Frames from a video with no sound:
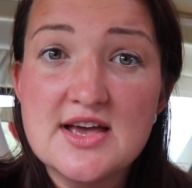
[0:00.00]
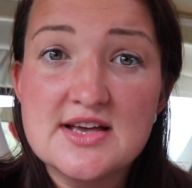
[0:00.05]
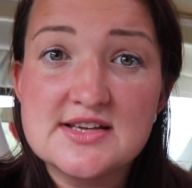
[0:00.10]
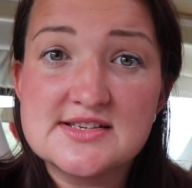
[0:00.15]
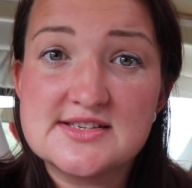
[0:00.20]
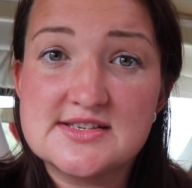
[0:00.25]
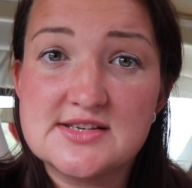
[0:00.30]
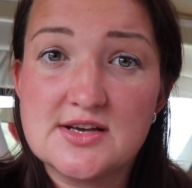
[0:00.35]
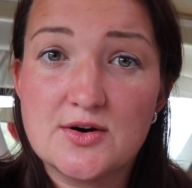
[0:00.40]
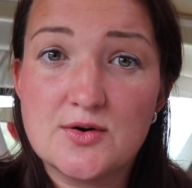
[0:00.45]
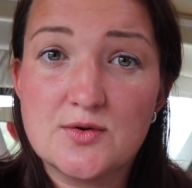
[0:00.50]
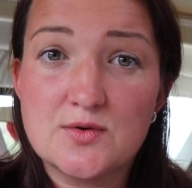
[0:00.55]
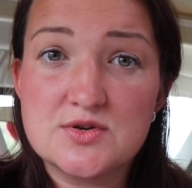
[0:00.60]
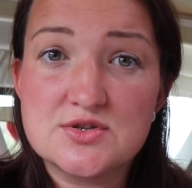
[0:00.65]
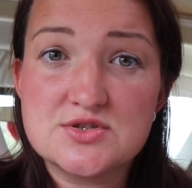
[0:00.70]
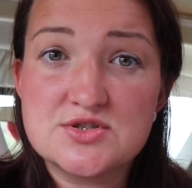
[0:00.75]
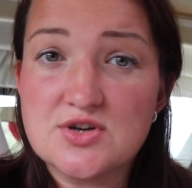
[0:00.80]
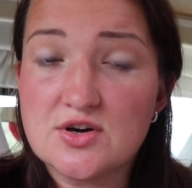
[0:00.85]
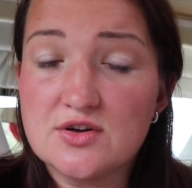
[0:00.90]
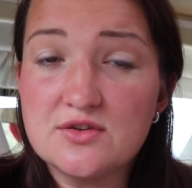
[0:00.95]
So
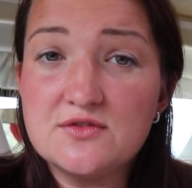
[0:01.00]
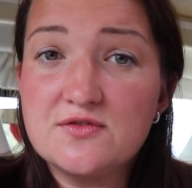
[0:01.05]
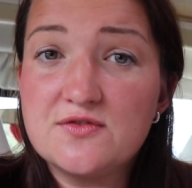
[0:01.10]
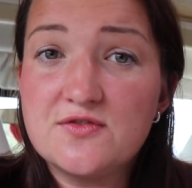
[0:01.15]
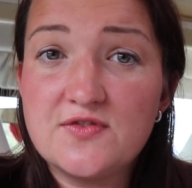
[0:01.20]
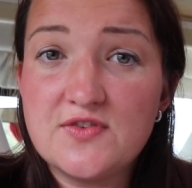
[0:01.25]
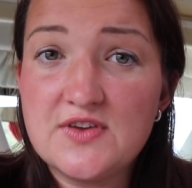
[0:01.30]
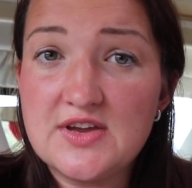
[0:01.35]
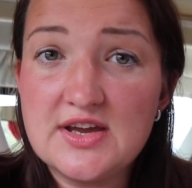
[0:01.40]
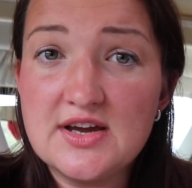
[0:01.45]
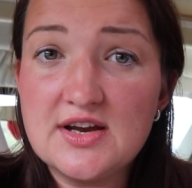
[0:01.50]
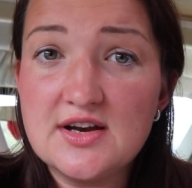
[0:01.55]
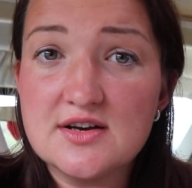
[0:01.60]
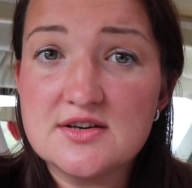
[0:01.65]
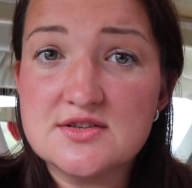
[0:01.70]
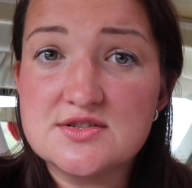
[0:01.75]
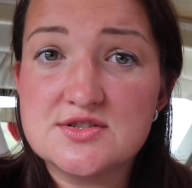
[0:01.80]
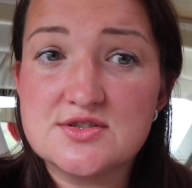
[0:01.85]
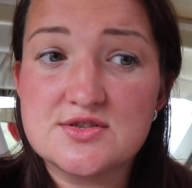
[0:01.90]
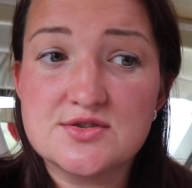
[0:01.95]
don't fear
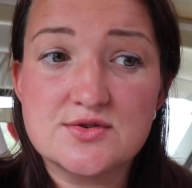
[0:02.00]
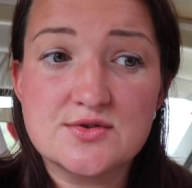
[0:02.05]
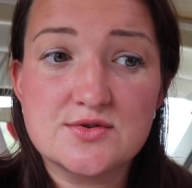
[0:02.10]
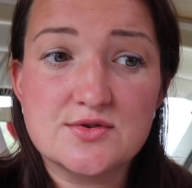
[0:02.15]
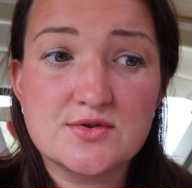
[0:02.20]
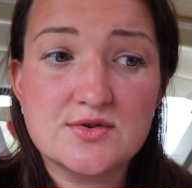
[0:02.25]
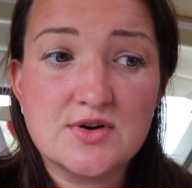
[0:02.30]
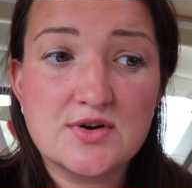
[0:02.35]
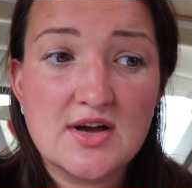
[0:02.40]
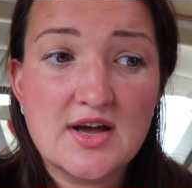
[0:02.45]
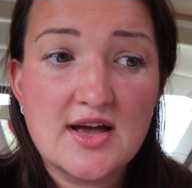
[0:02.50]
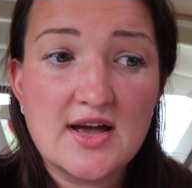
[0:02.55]
to